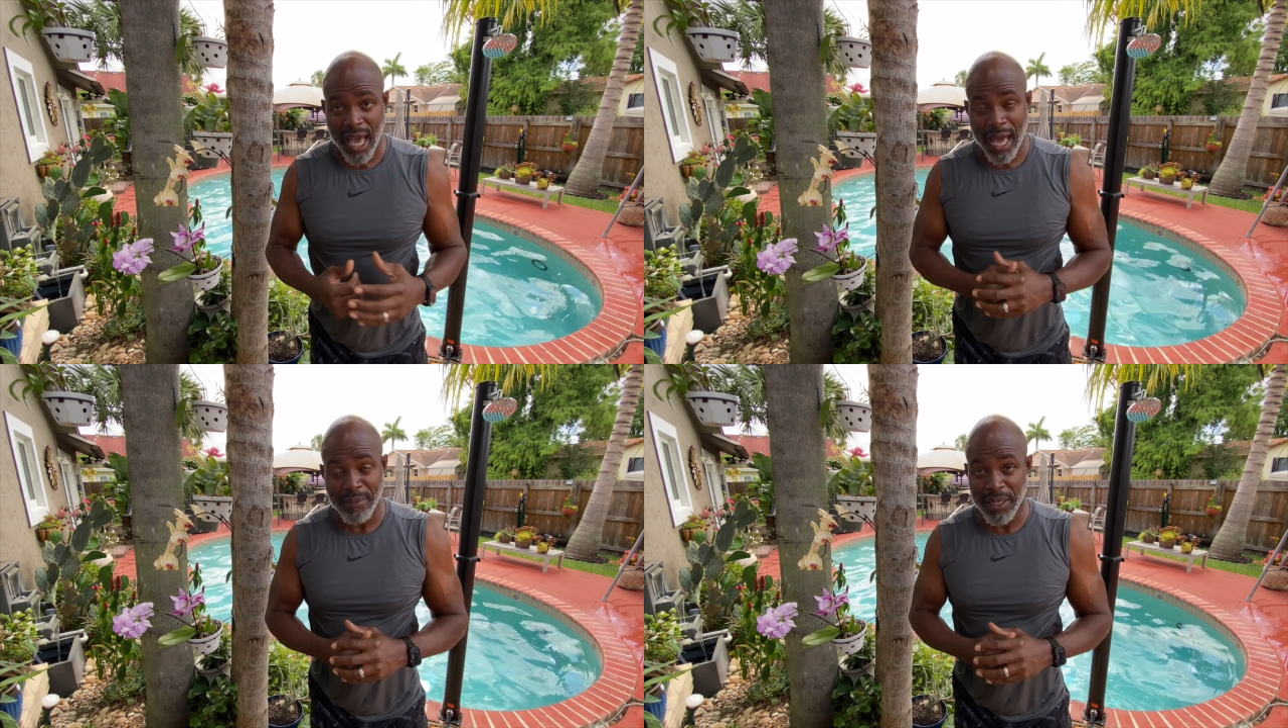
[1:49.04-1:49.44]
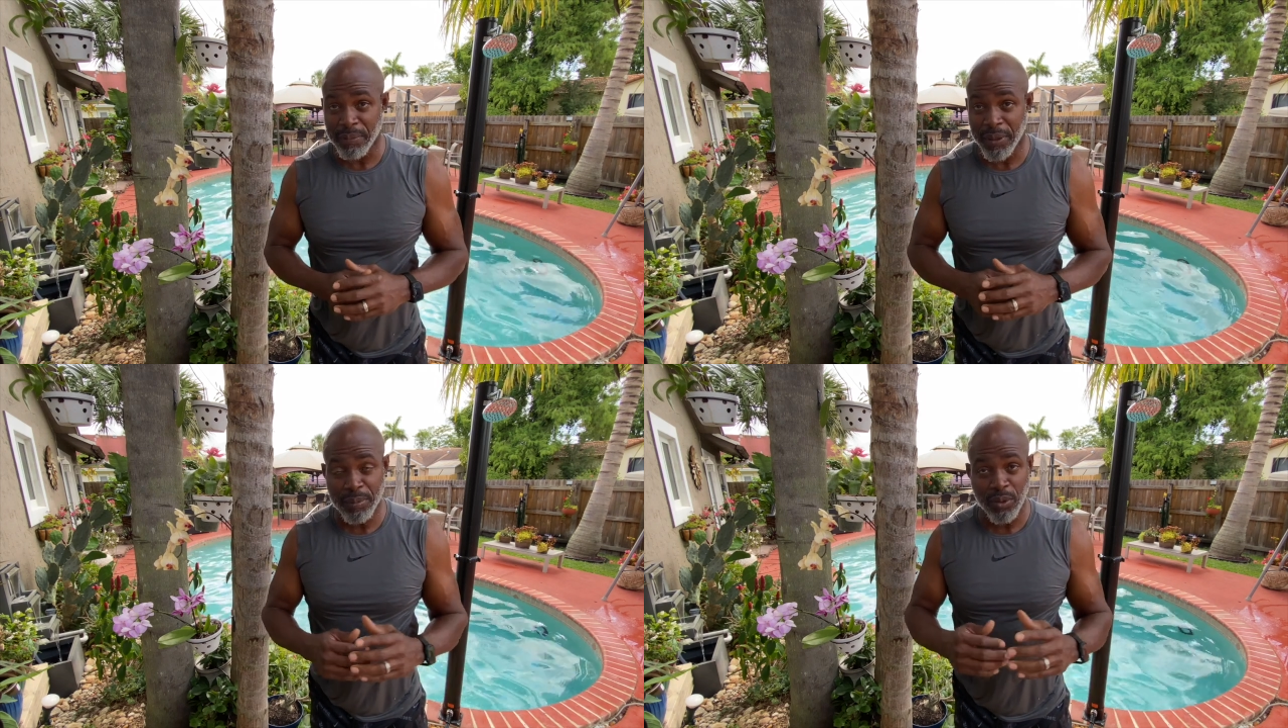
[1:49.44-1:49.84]
I mean,
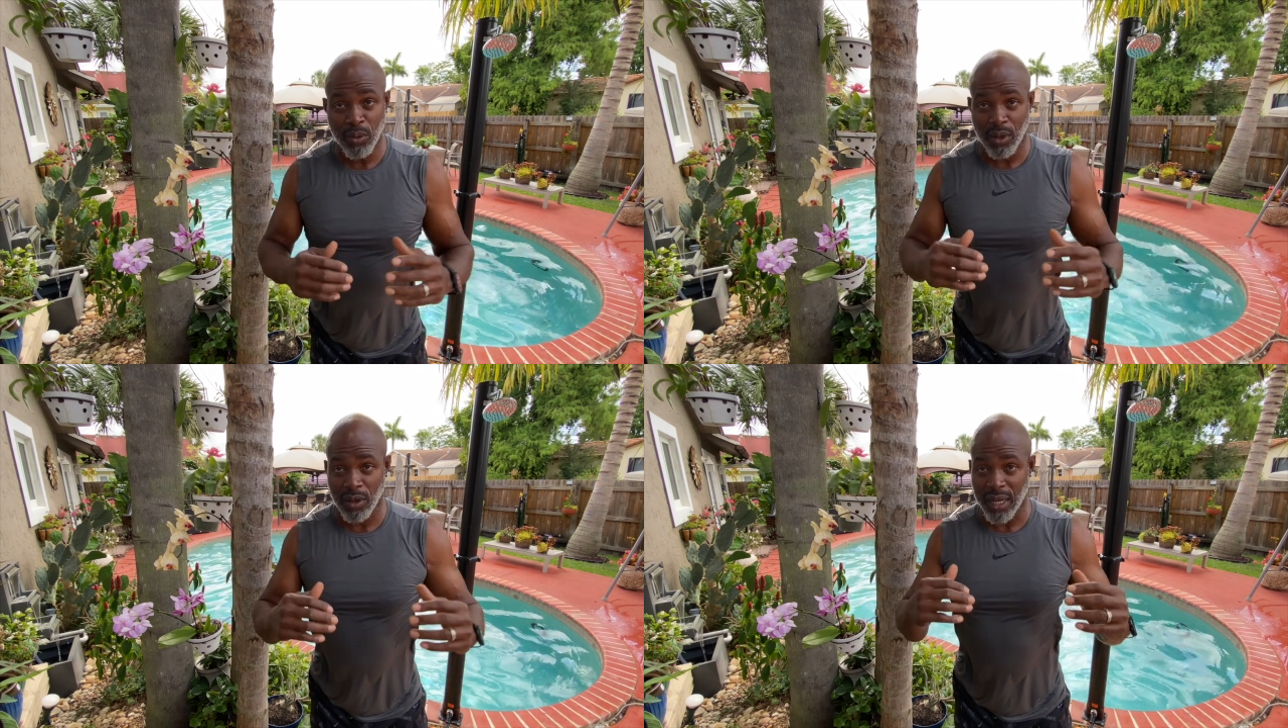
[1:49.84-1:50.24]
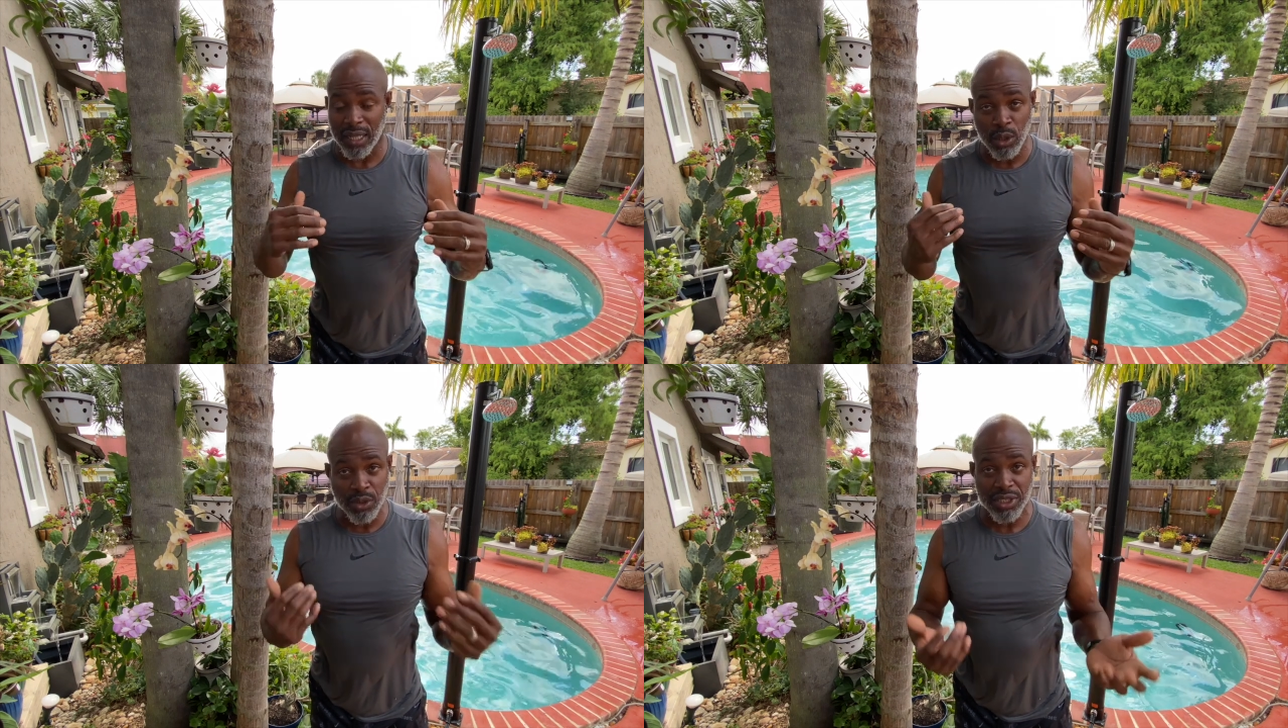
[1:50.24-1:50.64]
people were
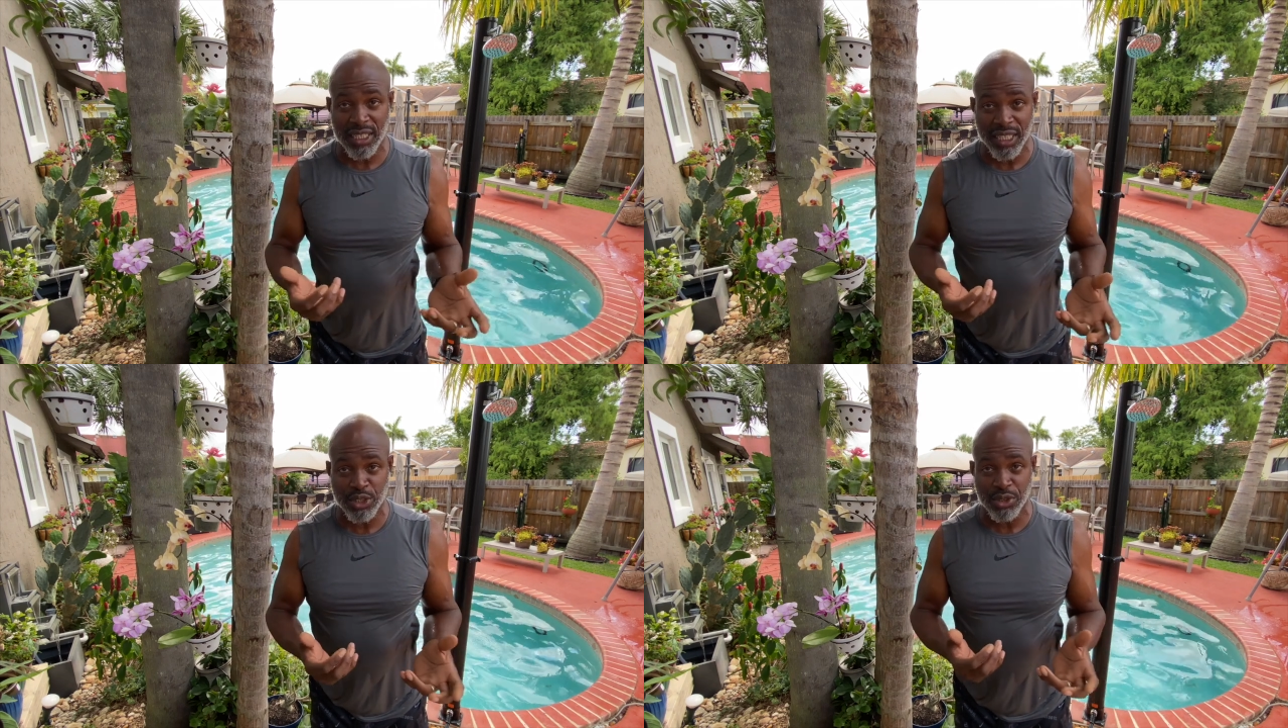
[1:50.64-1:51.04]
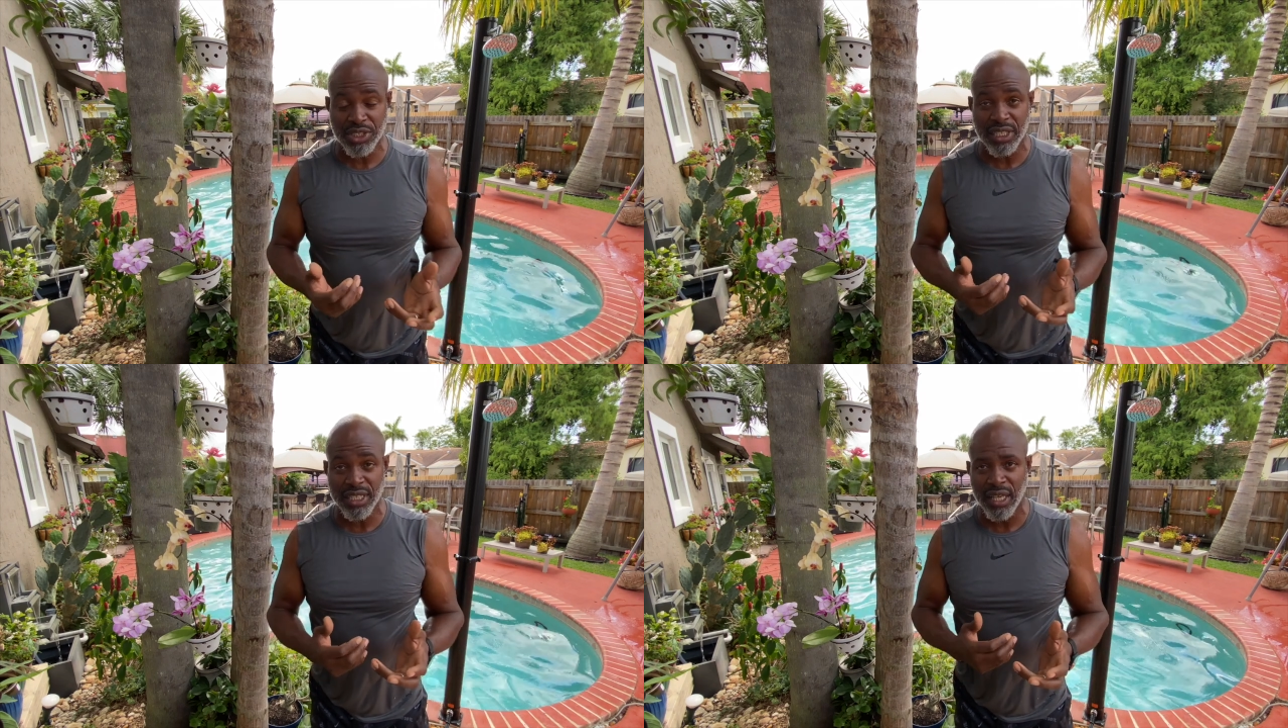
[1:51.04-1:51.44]
losing
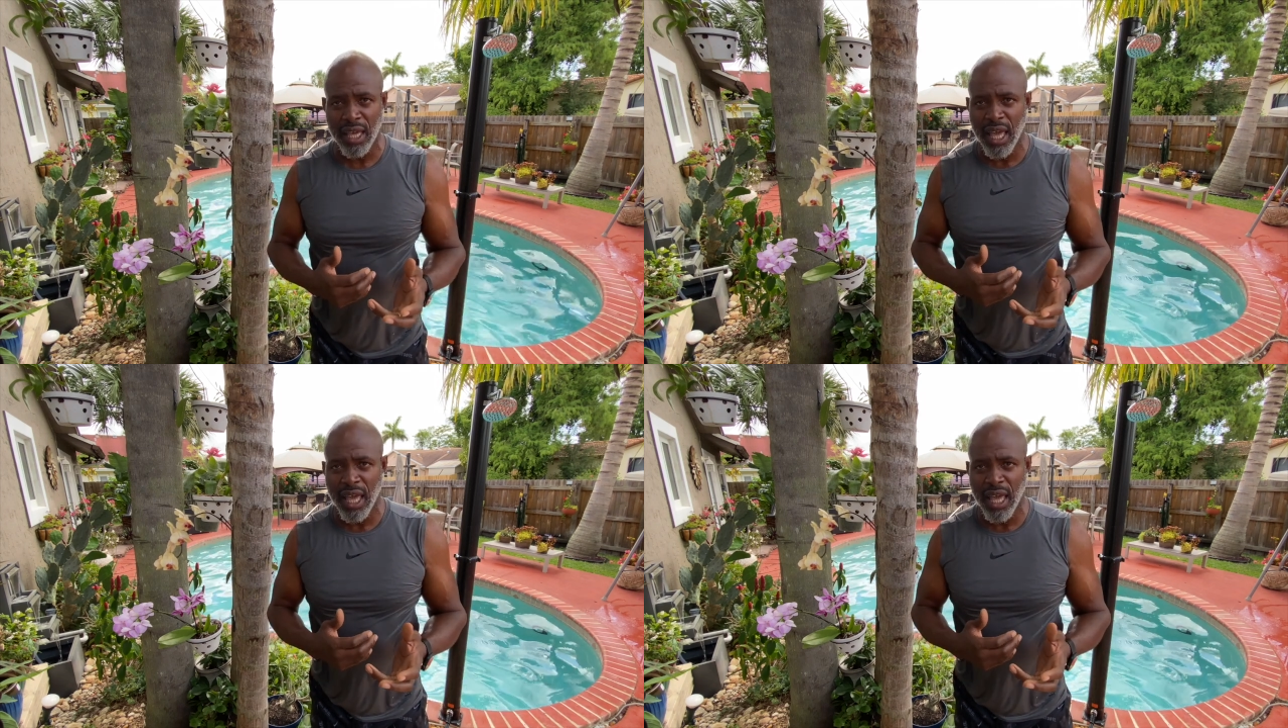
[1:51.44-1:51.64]
electricity,